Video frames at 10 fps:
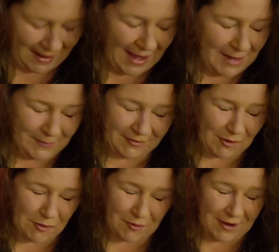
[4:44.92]
I am
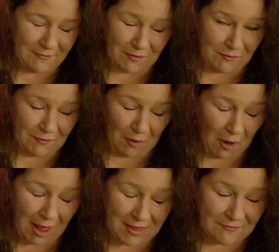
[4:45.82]
so grateful for
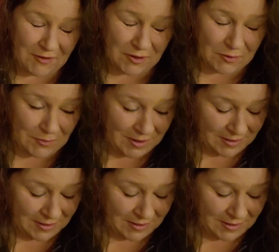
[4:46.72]
all of you.